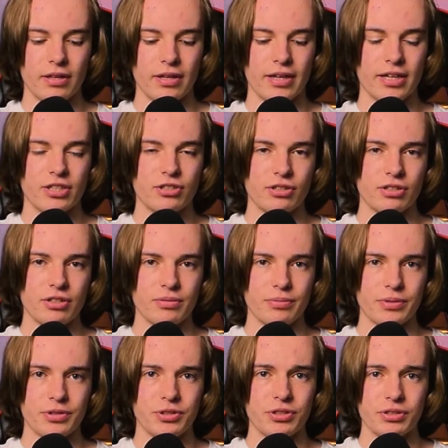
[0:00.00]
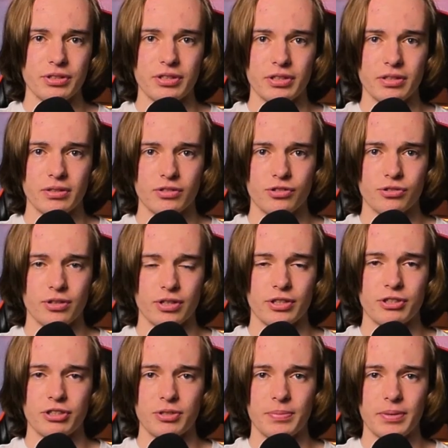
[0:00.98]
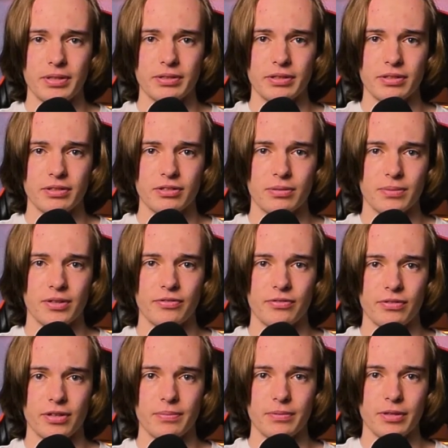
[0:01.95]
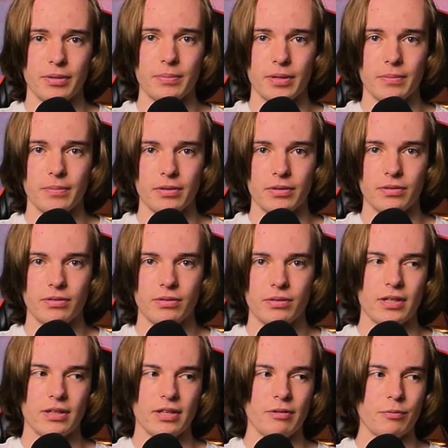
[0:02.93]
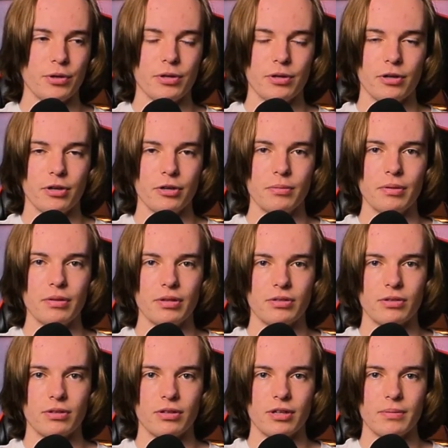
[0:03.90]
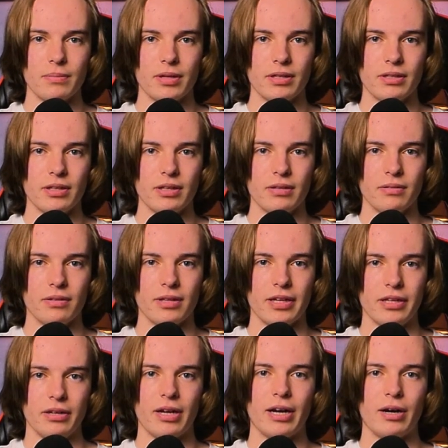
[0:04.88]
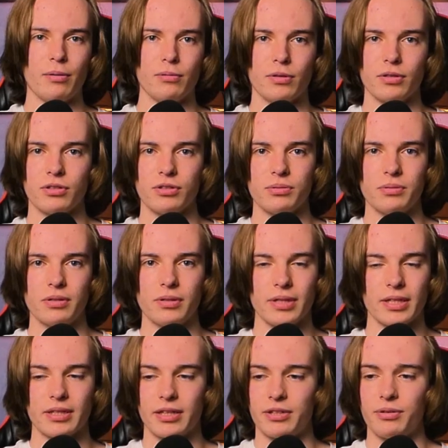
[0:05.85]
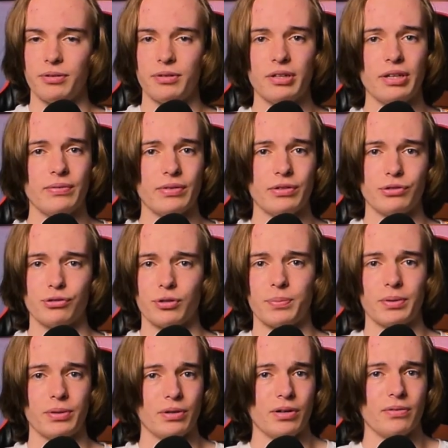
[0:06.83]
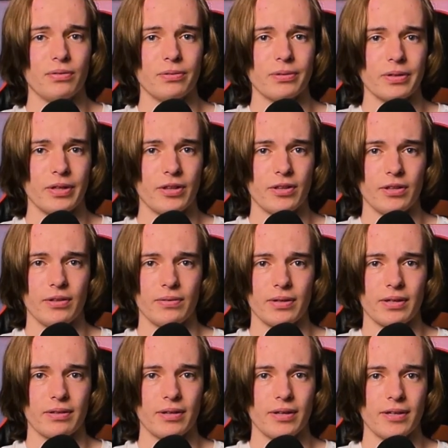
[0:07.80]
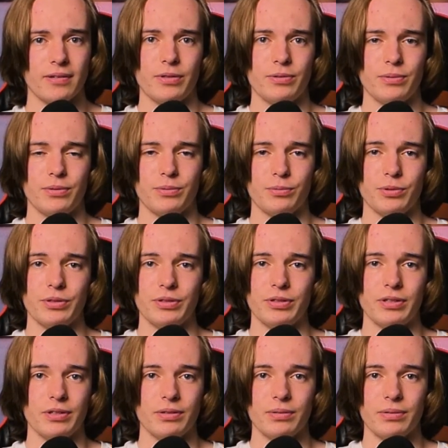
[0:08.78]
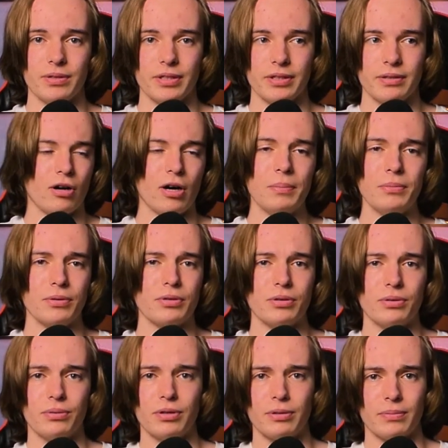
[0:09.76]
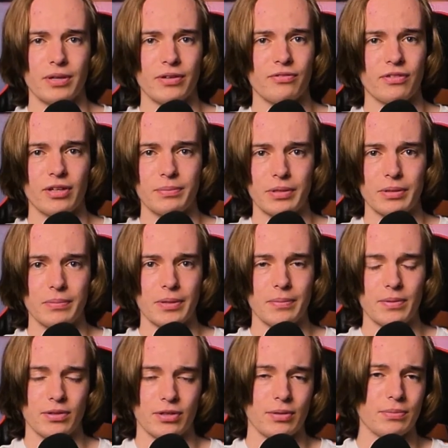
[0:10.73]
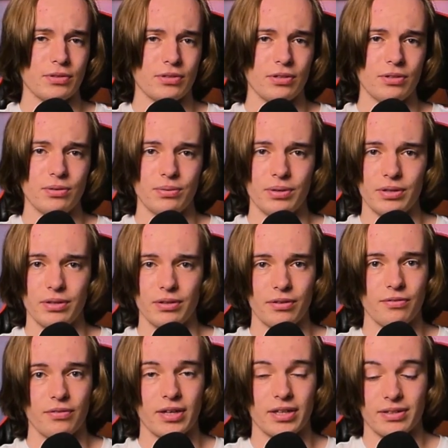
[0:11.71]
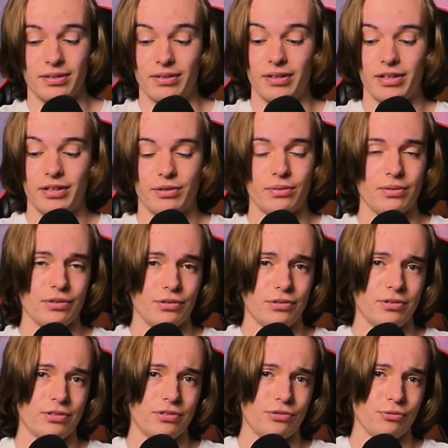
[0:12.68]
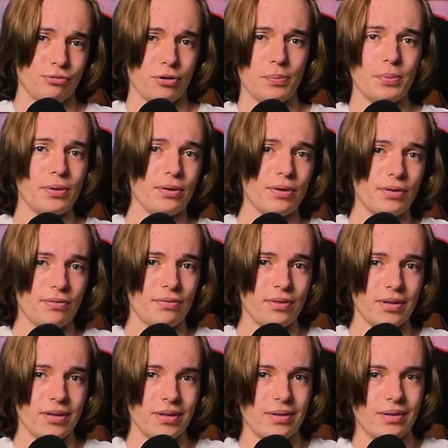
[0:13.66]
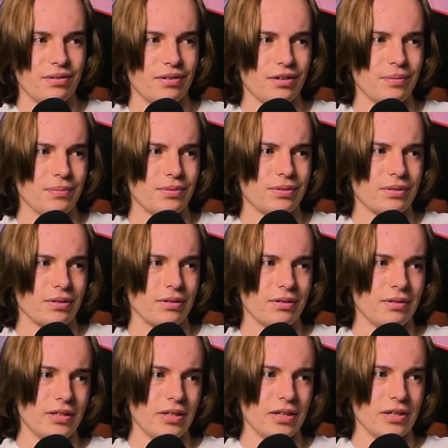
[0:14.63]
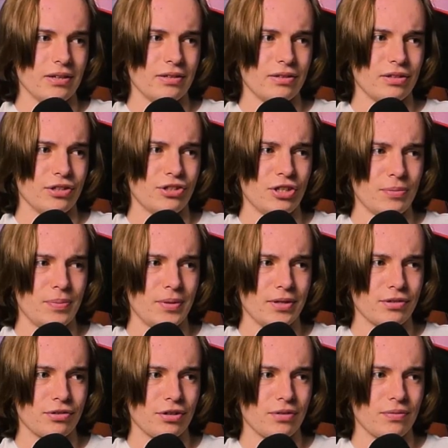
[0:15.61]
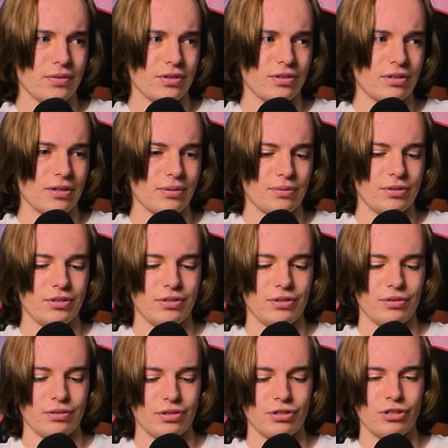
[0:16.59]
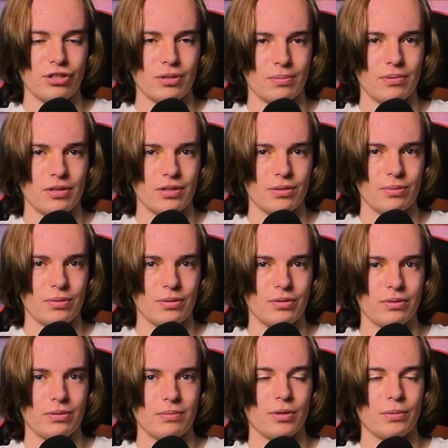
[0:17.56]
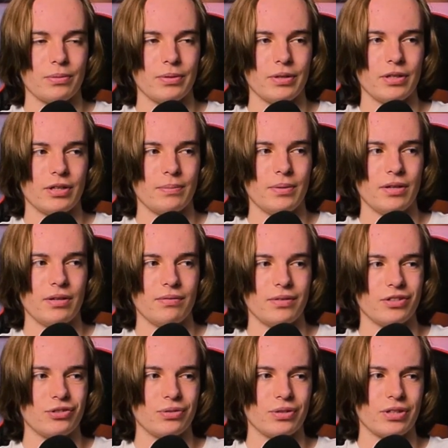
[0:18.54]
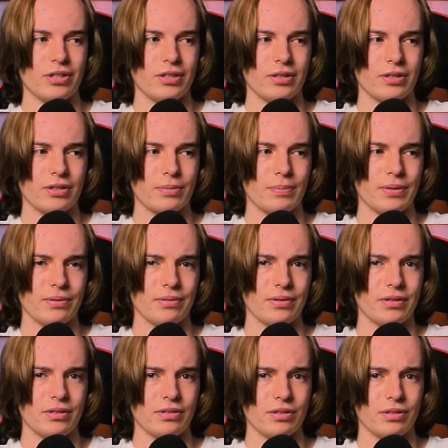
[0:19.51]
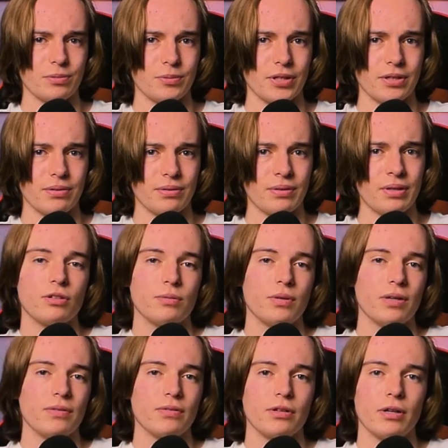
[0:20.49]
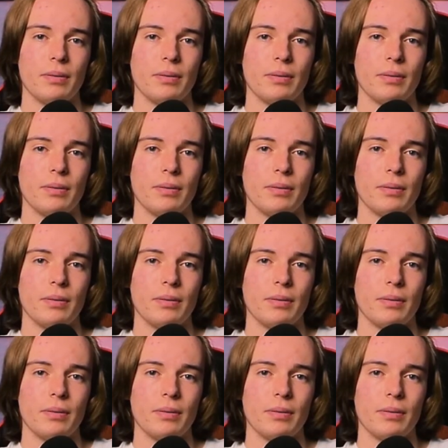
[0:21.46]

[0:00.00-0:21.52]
they actually originally tried shipping this to my family members and they weren't home at the time, and then they held on to it, like they couldn't even drop it off or anything like that, which was really annoying. I'm not annoyed at my family members, I'm just annoyed at the fact that they couldn't just drop it off there. So yeah, the shipping service that was used to ship this was probably a bit of a tricky experience as well. So whenever